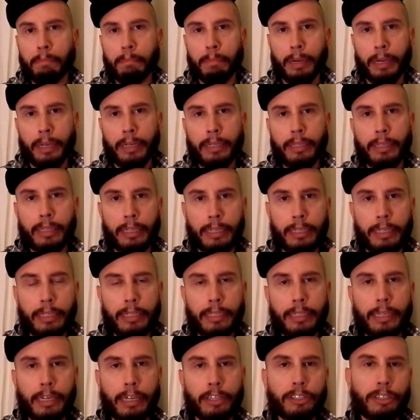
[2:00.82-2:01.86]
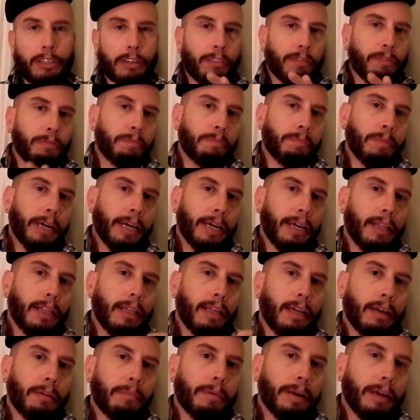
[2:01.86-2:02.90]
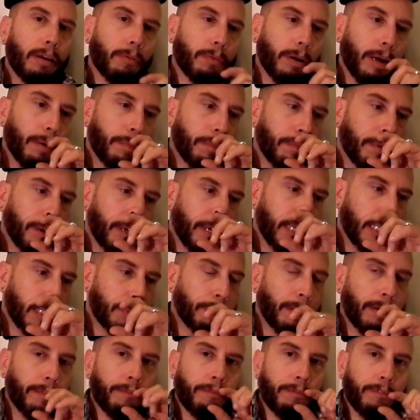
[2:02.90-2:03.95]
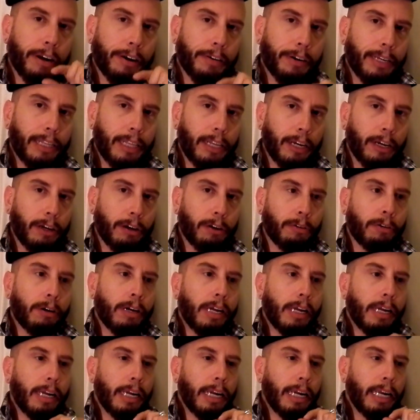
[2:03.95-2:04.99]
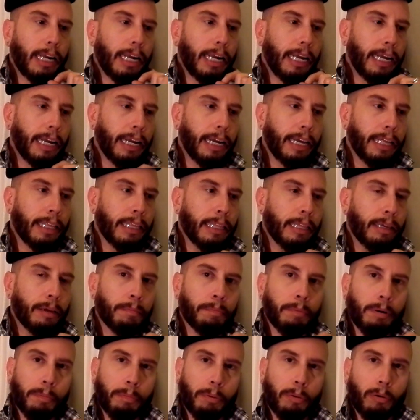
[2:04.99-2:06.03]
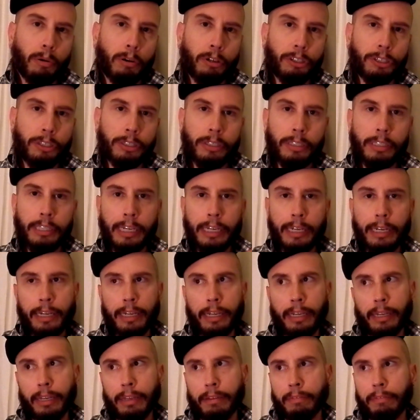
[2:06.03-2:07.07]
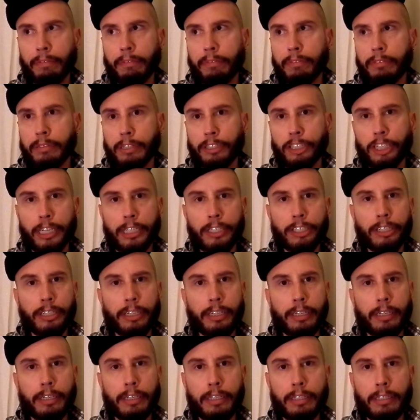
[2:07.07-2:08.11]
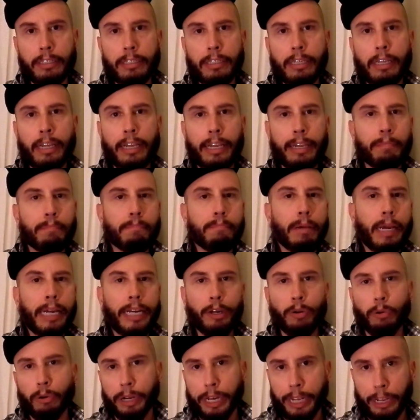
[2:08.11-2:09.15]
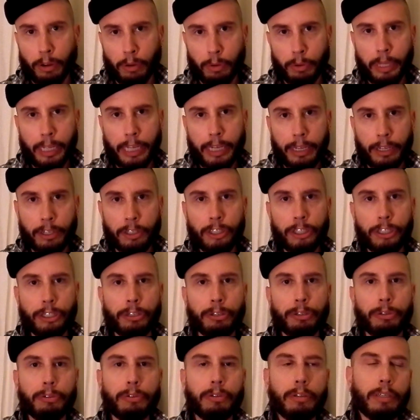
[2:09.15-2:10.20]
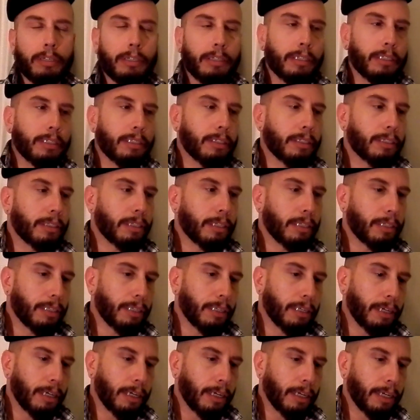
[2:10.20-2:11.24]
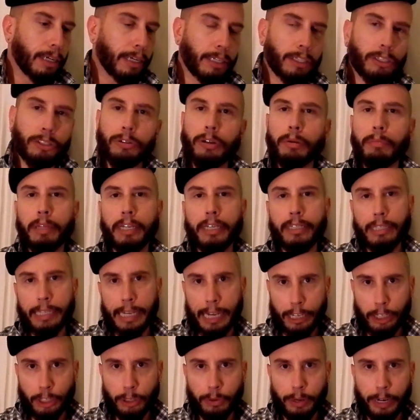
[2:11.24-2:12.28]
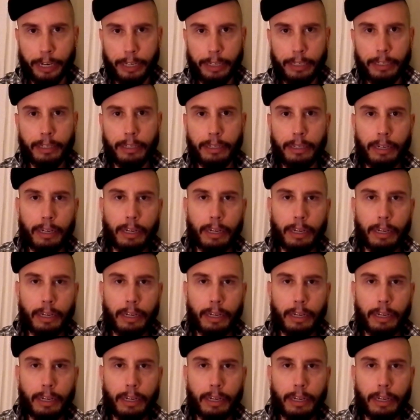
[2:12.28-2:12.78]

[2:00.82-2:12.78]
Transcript: but the discussion of male on male rape has been very low, and the proportions that have suggested it is a minority only issue is extremely exaggerated.